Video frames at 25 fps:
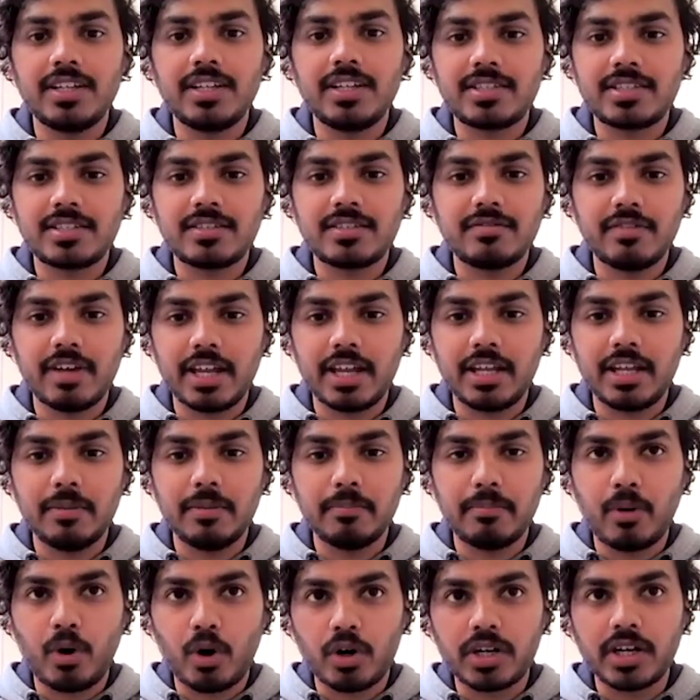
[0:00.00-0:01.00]
It's very
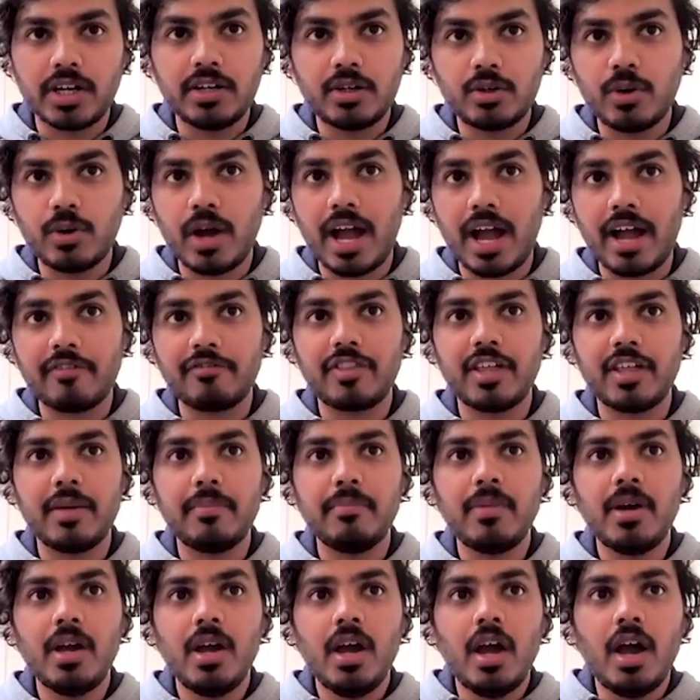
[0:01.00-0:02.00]
important to have
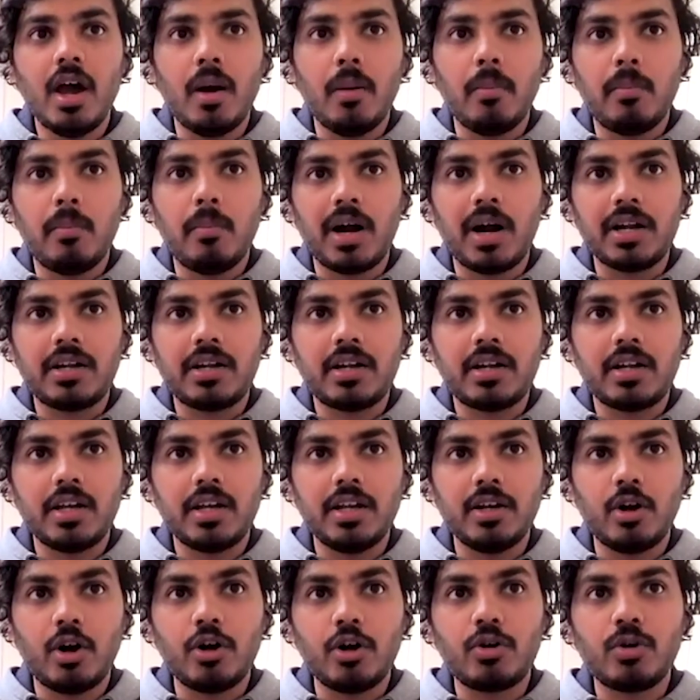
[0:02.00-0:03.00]
them, but
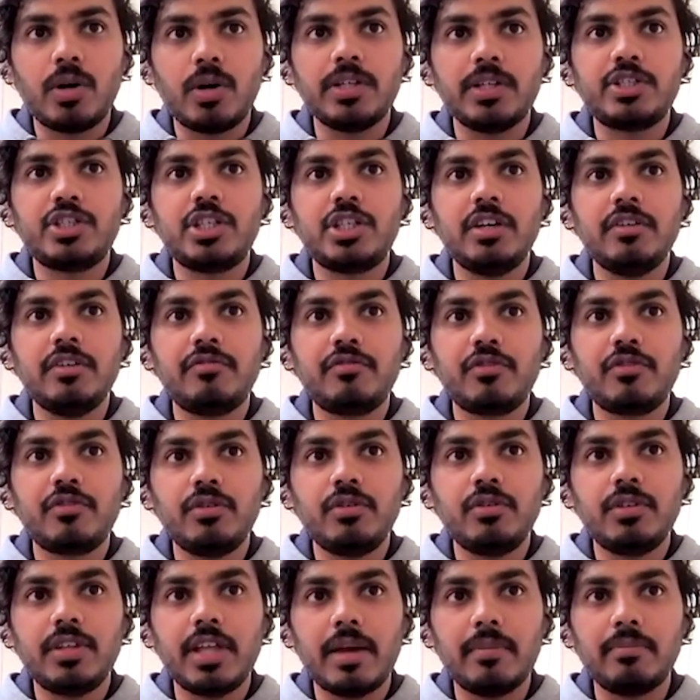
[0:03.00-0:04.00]
in order to achieve
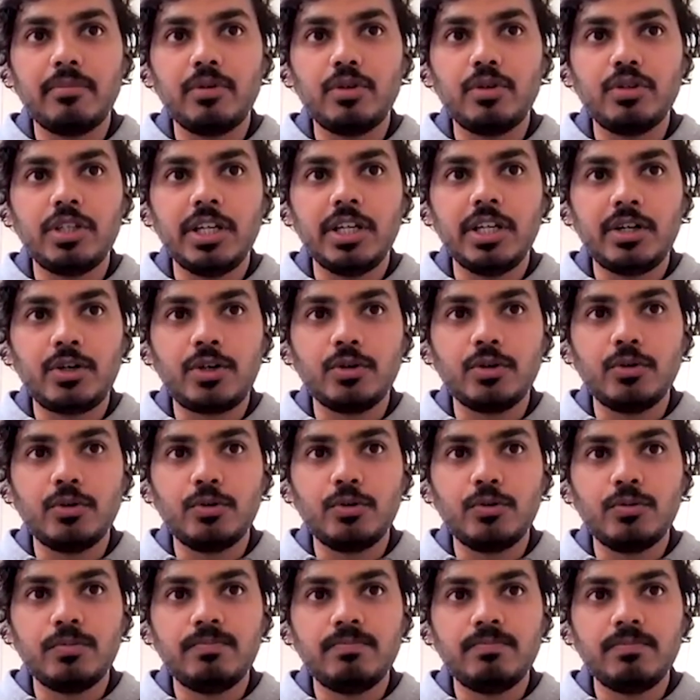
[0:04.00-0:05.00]
them, you need
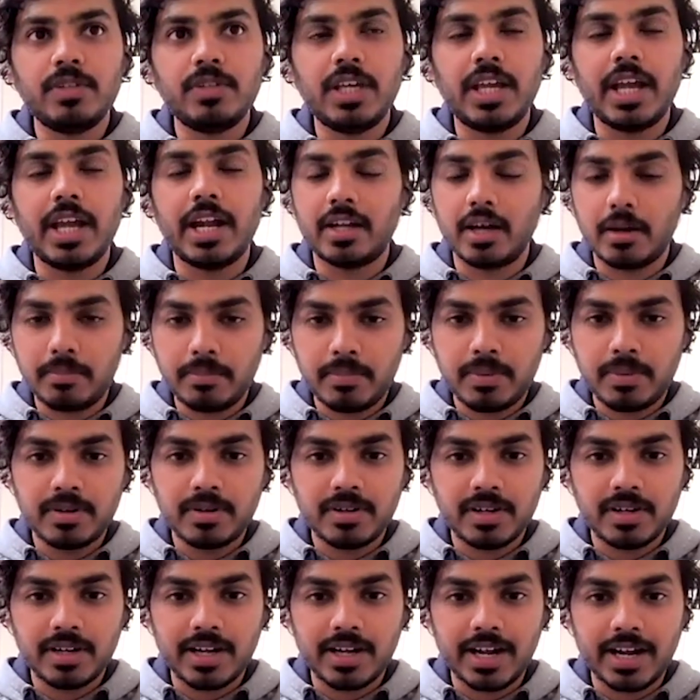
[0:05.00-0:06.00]
to get up
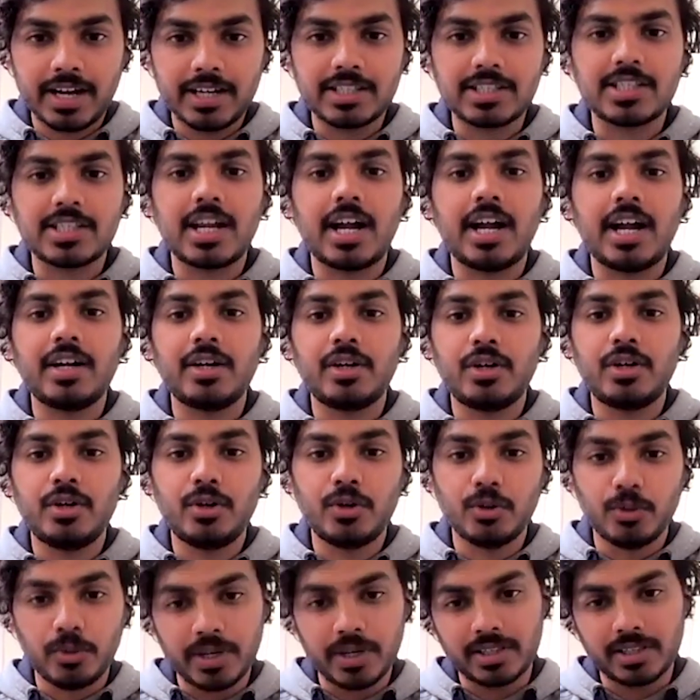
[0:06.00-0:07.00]
and
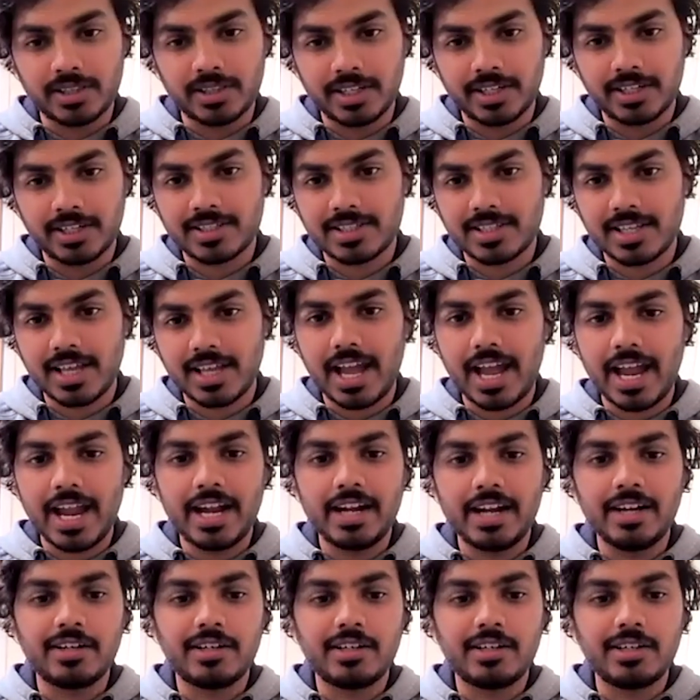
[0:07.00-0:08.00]
start doing things.
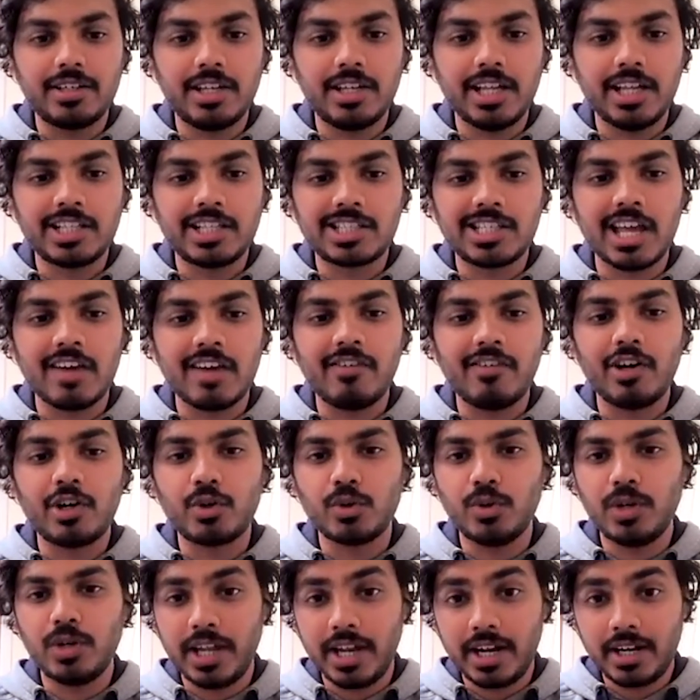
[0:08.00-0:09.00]
And it's never
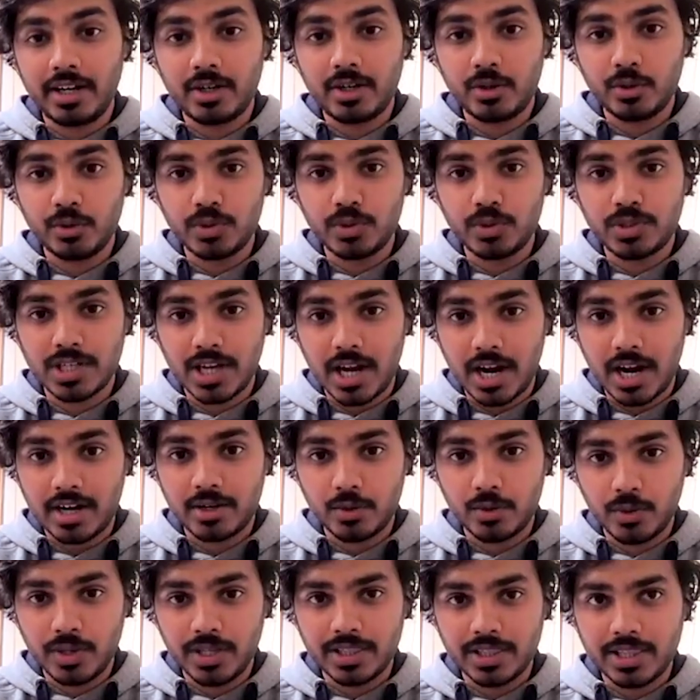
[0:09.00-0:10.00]
too late to
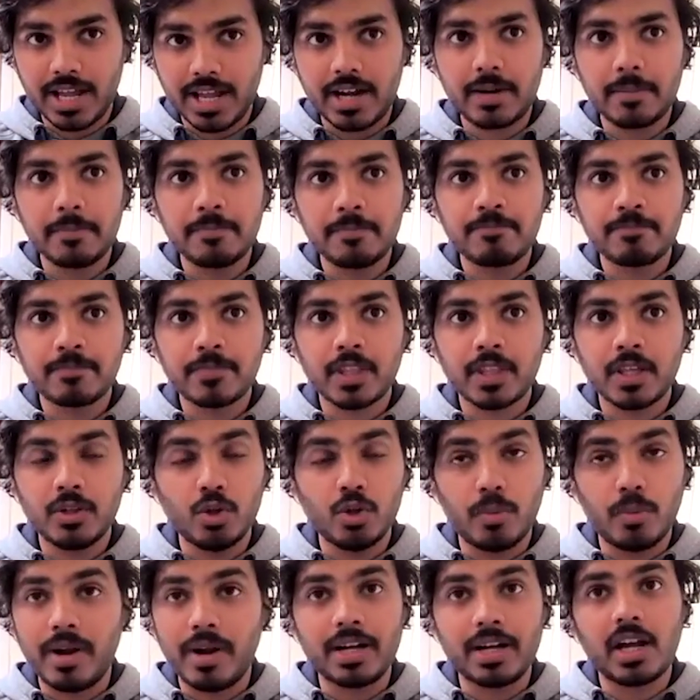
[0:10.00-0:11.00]
start doing that.
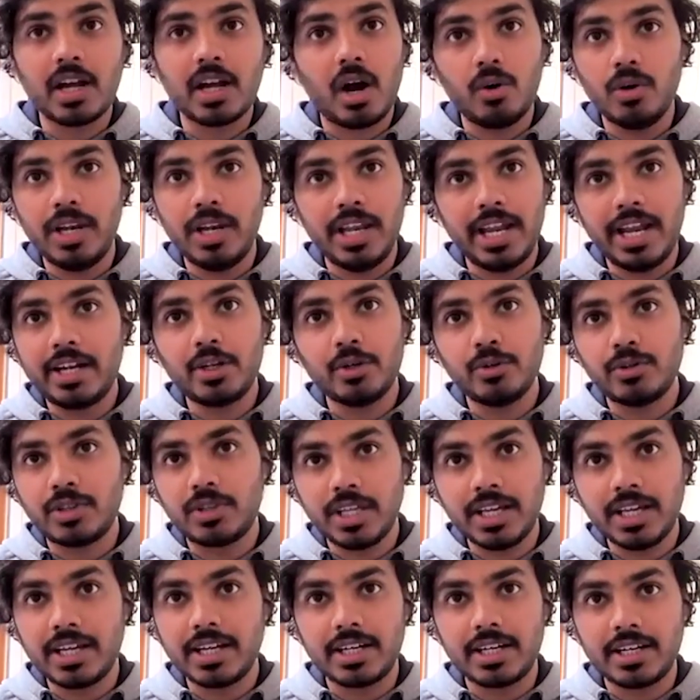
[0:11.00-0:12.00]
No matter how late you
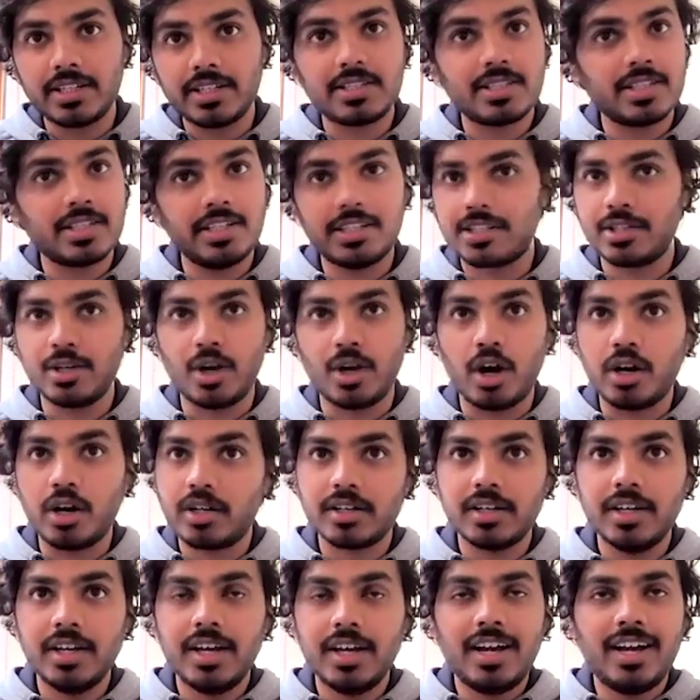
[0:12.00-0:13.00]
think it is, it's
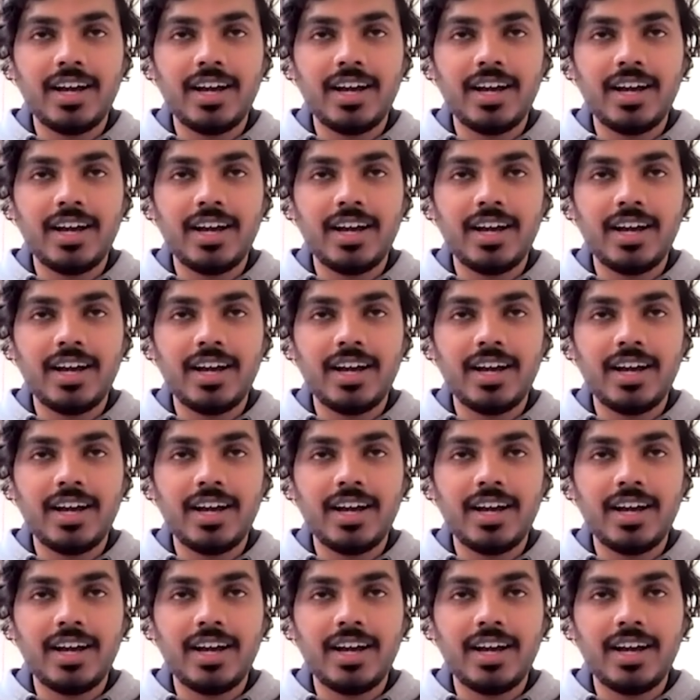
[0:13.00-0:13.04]
not.